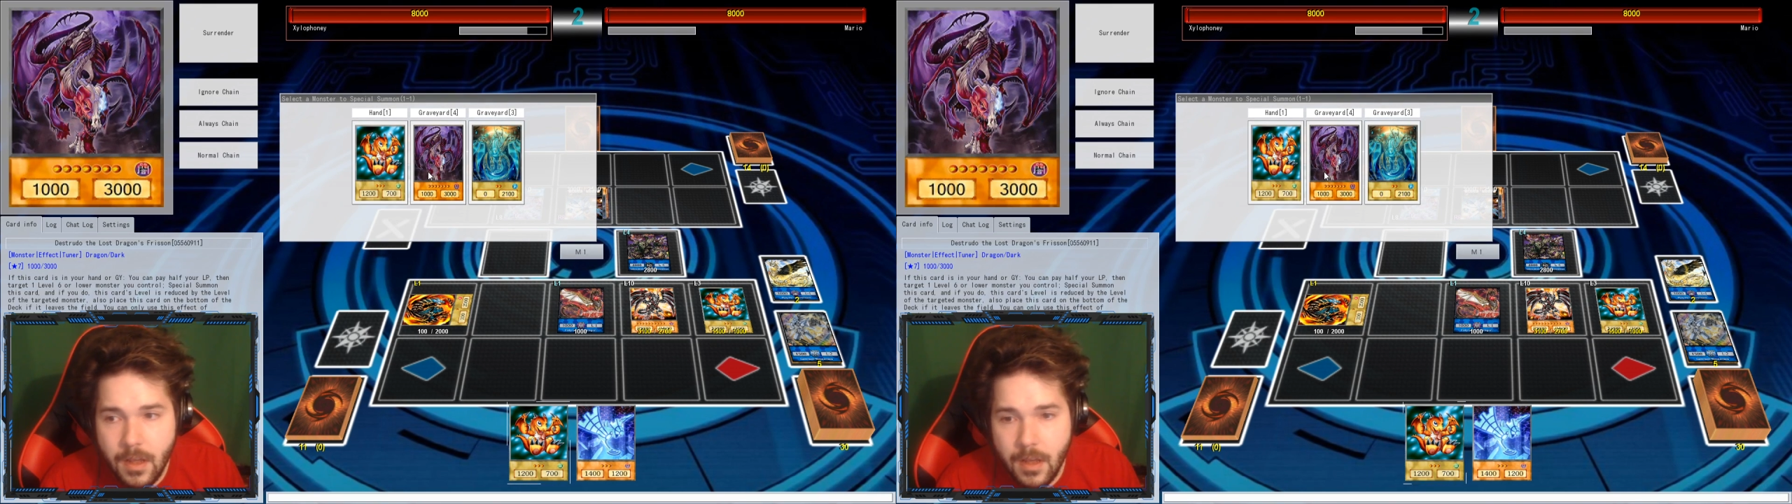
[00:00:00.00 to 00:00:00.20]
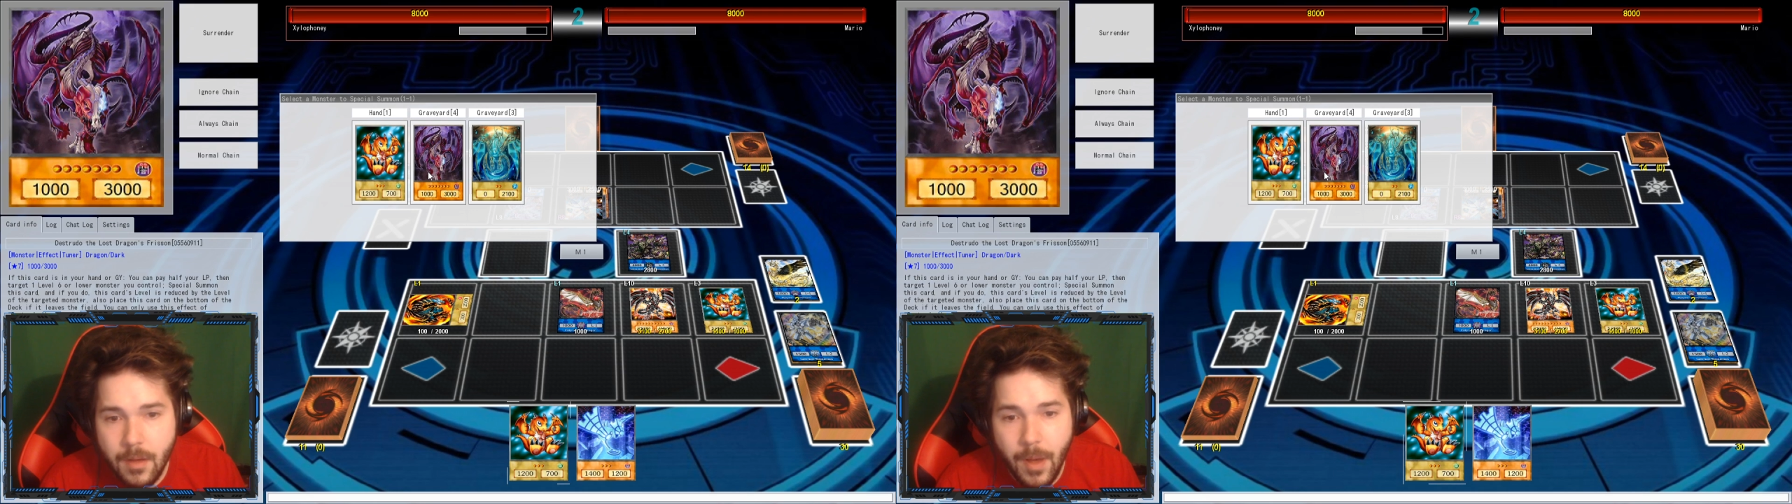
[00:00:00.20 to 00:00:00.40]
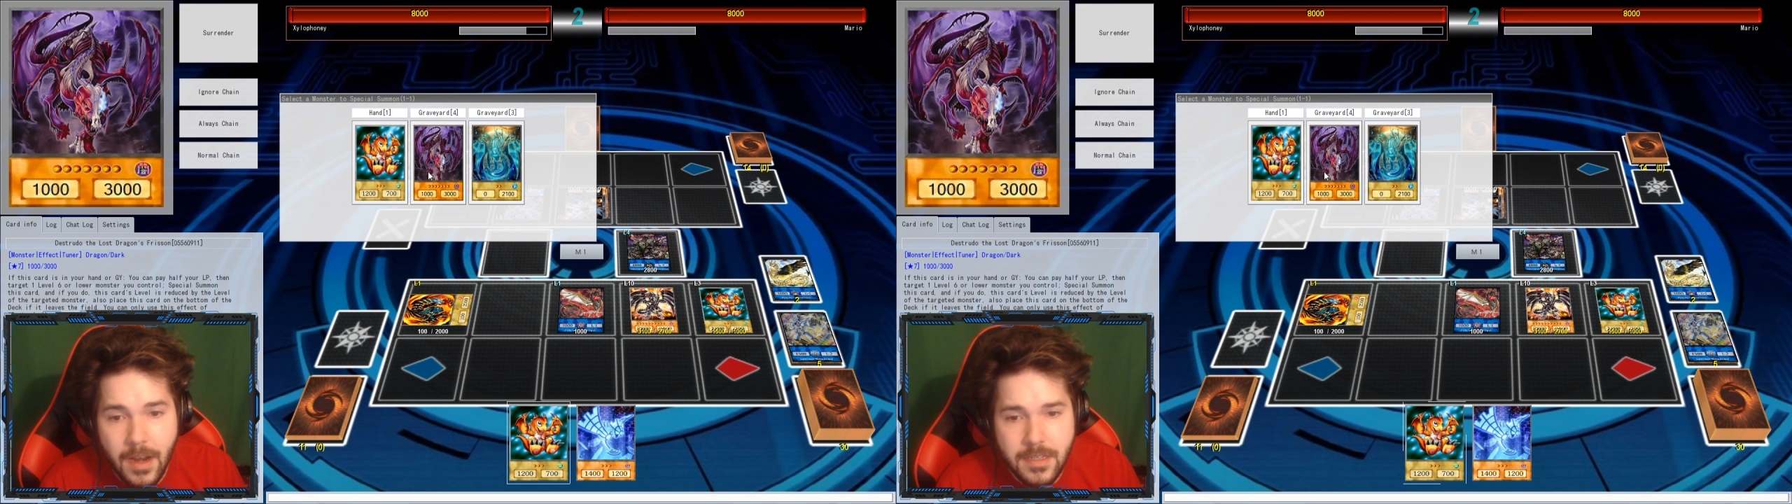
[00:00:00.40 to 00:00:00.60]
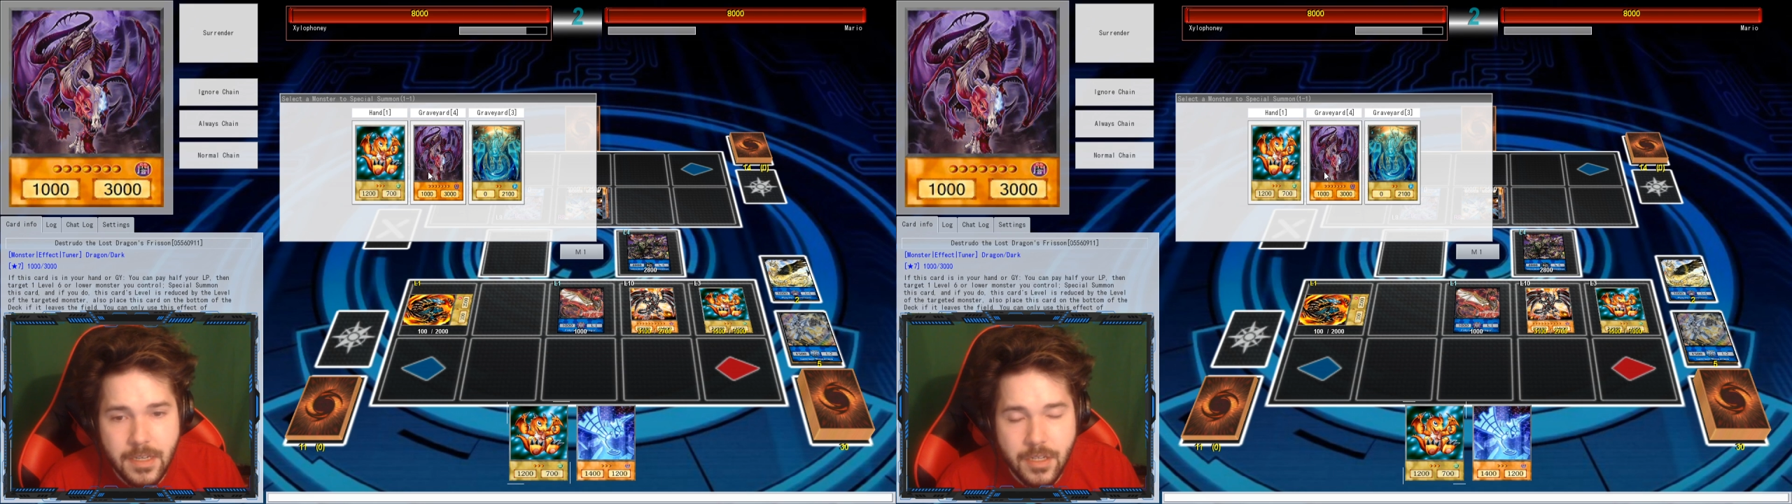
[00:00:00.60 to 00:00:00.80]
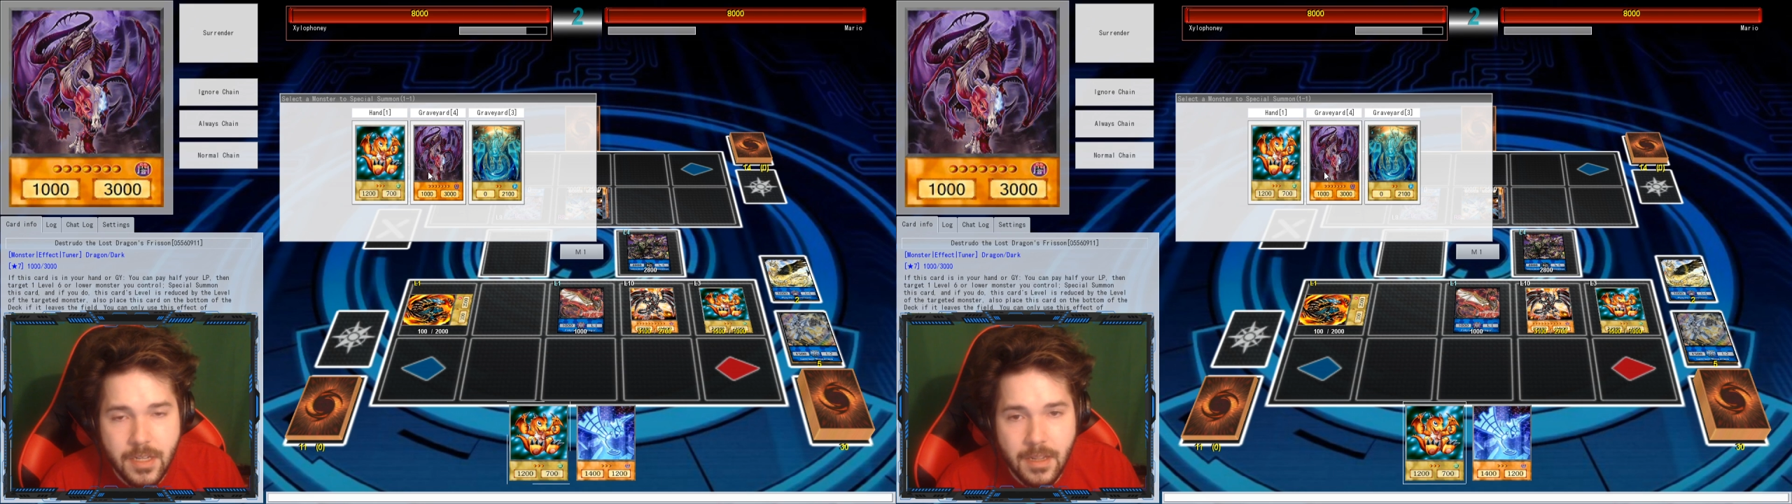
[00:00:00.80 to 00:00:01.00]
um, honestly,
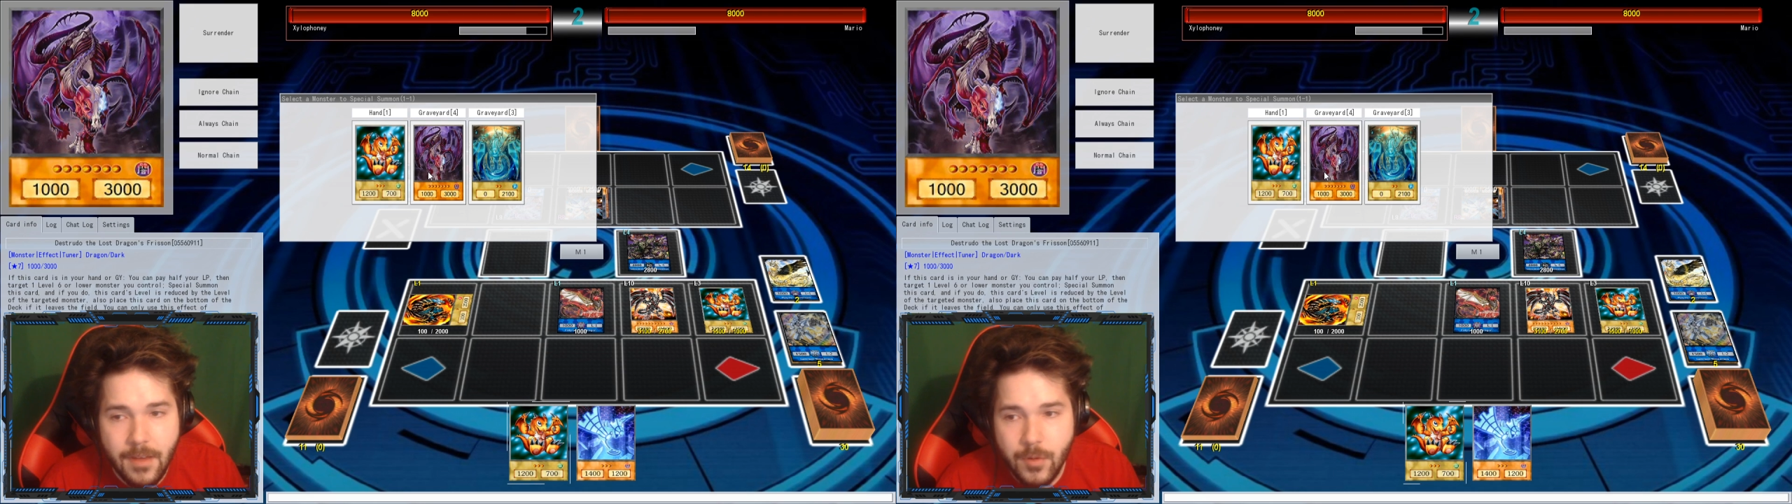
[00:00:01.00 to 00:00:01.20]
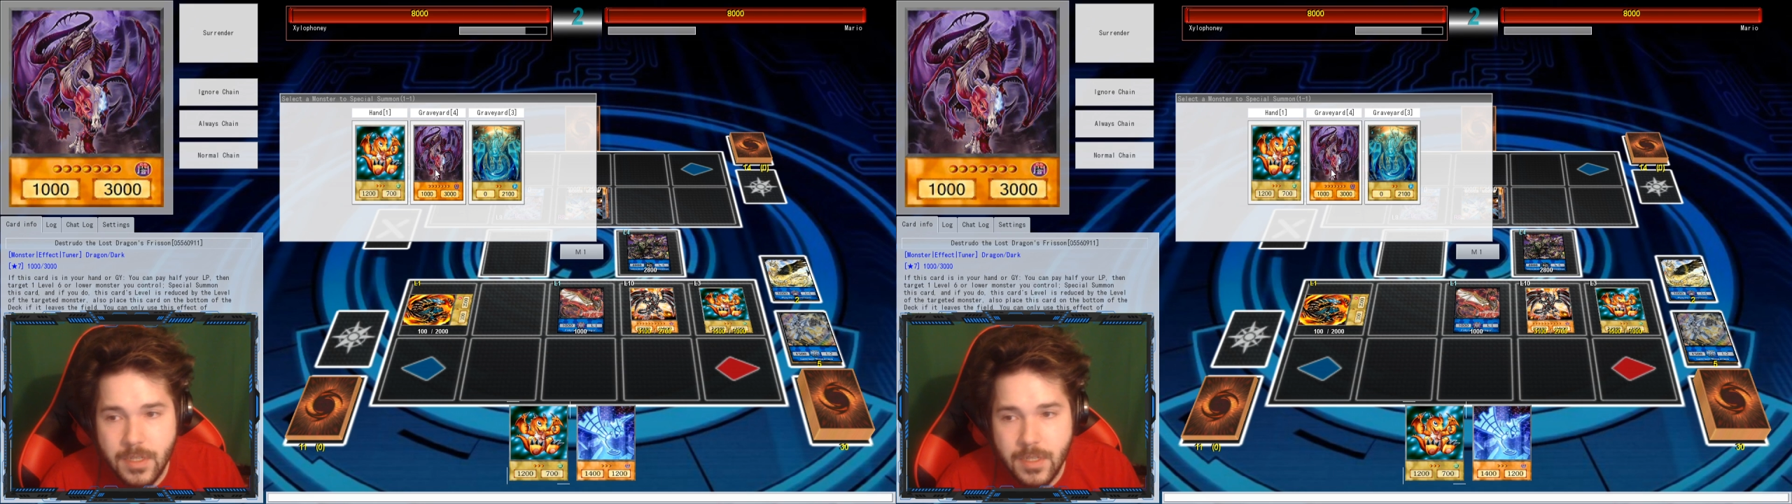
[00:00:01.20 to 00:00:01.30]
just a level